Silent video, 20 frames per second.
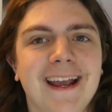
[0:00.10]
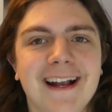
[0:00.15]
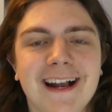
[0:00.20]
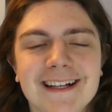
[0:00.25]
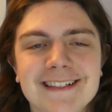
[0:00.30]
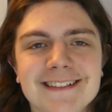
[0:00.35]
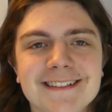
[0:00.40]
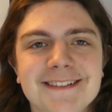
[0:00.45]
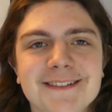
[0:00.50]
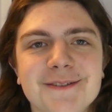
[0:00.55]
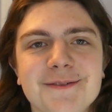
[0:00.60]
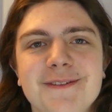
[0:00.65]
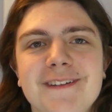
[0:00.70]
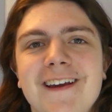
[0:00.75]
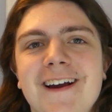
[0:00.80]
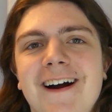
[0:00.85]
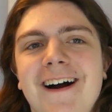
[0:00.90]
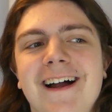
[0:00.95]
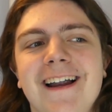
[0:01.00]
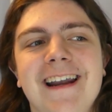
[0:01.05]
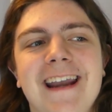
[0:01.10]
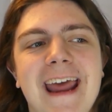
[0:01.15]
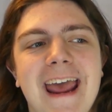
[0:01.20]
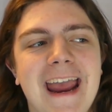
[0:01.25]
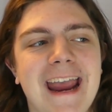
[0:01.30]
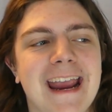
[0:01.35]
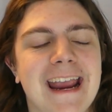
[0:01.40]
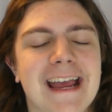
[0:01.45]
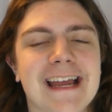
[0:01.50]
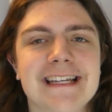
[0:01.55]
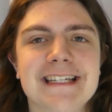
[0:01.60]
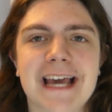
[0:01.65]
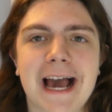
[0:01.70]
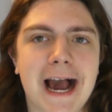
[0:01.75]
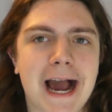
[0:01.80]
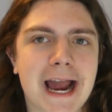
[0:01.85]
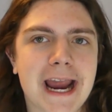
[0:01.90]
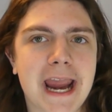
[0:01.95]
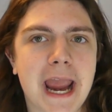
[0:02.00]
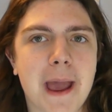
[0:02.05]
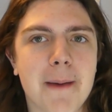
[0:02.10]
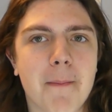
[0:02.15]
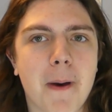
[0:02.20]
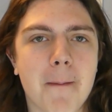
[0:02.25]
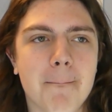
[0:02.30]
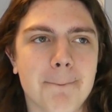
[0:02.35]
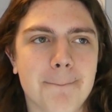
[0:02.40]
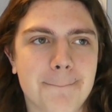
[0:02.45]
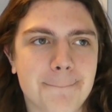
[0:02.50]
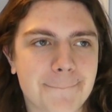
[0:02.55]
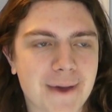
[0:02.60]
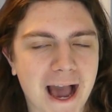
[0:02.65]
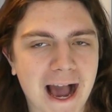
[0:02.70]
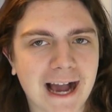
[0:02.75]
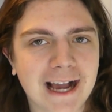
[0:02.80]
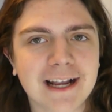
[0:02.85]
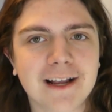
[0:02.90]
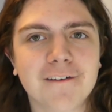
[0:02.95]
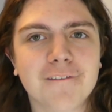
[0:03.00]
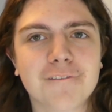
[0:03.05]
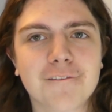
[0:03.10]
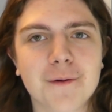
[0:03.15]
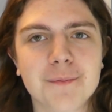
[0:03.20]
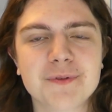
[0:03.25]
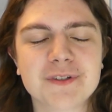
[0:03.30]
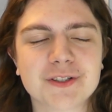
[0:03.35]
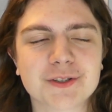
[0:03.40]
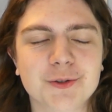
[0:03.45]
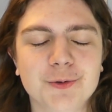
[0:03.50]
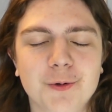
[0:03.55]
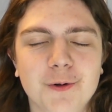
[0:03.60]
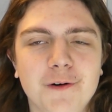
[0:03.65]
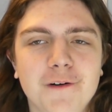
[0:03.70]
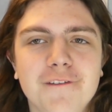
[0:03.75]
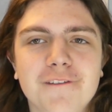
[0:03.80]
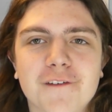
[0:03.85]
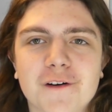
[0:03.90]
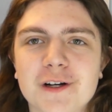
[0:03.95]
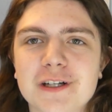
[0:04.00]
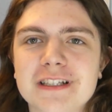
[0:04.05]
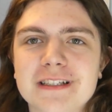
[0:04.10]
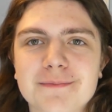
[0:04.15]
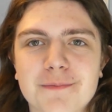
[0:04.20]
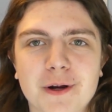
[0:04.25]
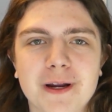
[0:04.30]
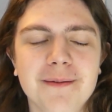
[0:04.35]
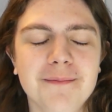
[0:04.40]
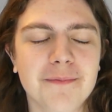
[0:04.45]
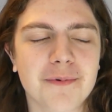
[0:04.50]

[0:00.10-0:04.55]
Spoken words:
guys, it's Luke Yan, and I am back from school for spring